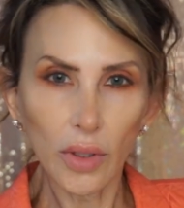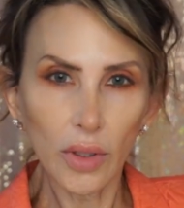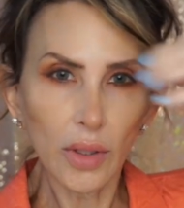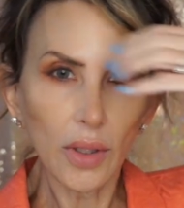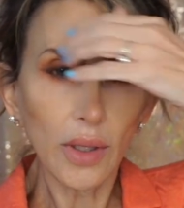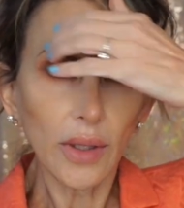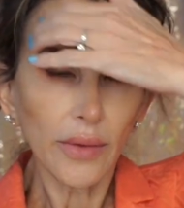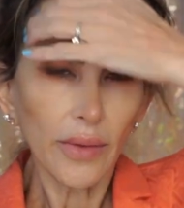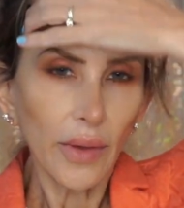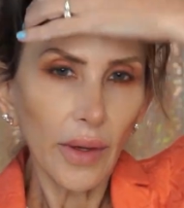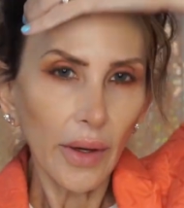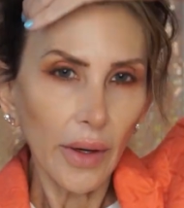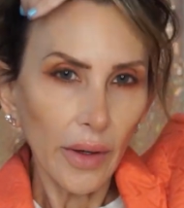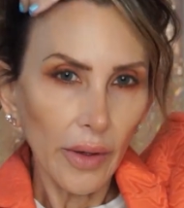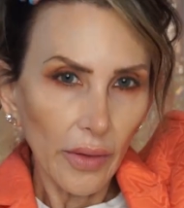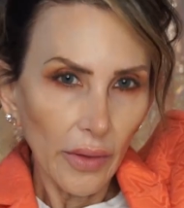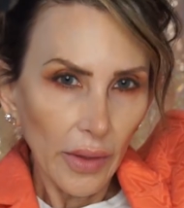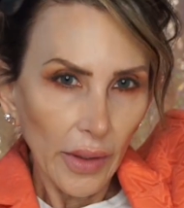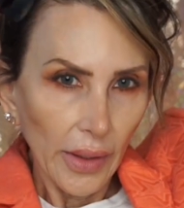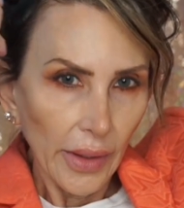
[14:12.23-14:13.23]
along the
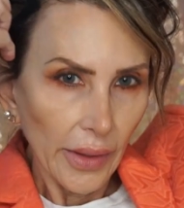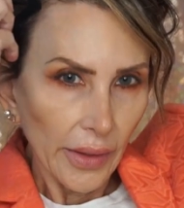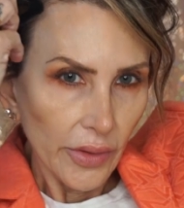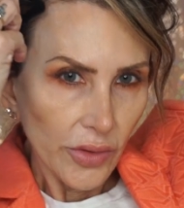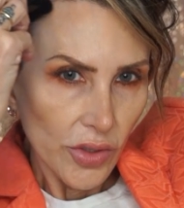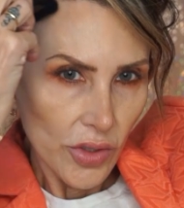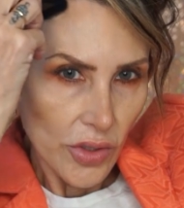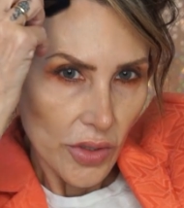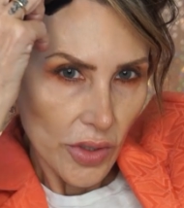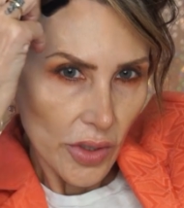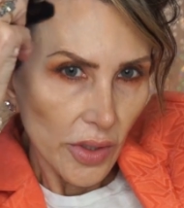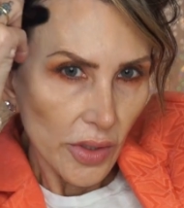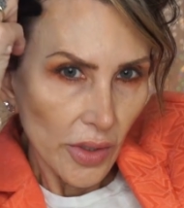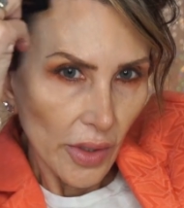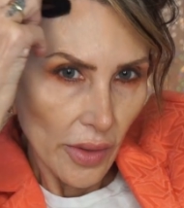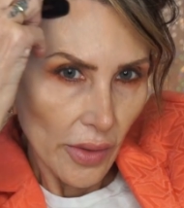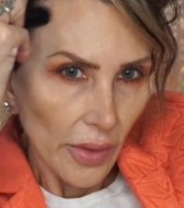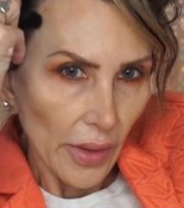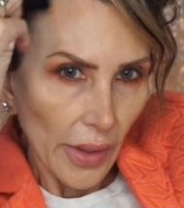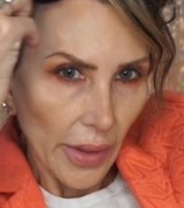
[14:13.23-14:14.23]
hairline just because
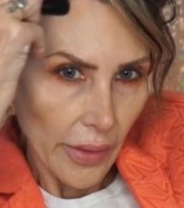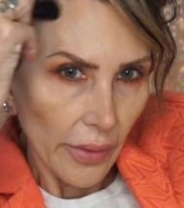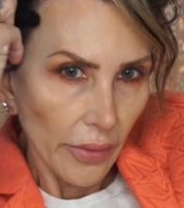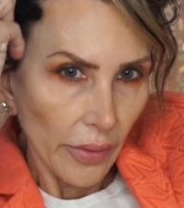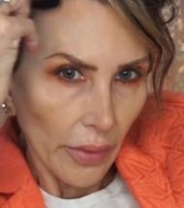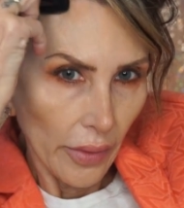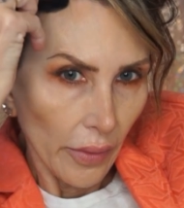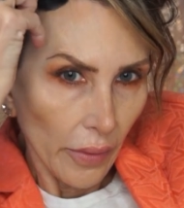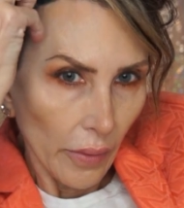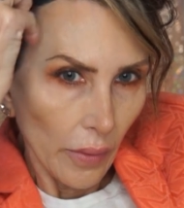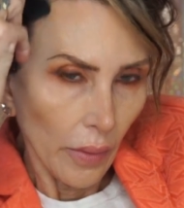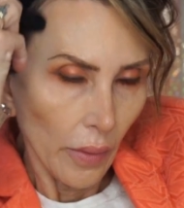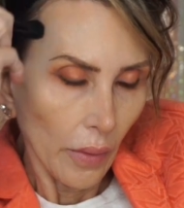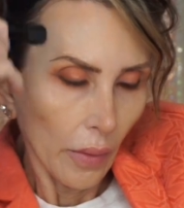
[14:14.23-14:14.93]
I like to.